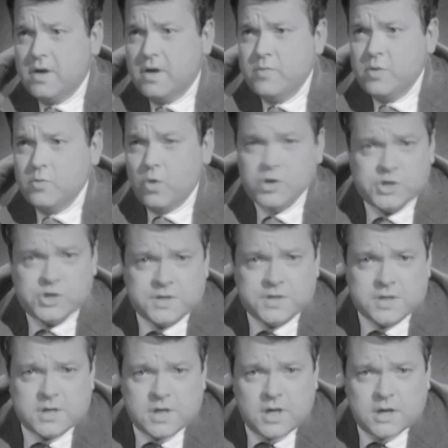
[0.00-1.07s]
been watching the
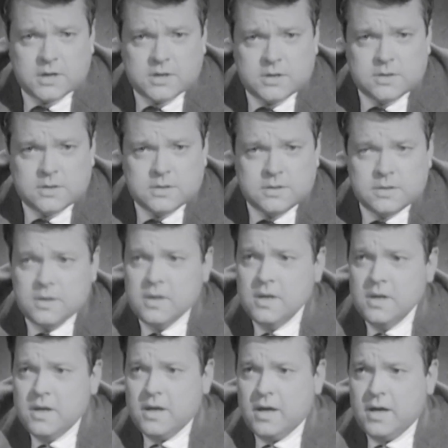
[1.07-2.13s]
clock,
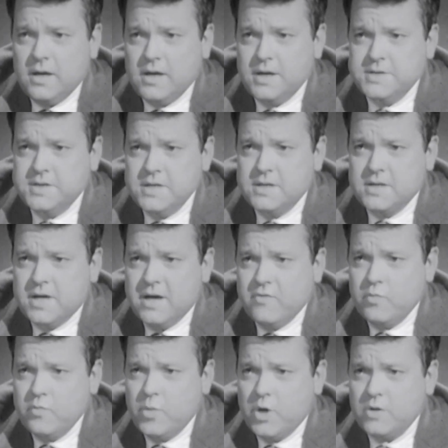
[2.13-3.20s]
and I see that I have
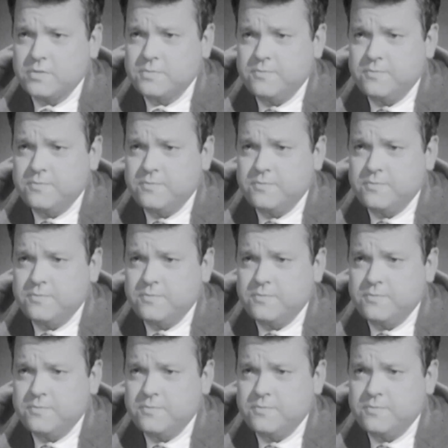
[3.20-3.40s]
about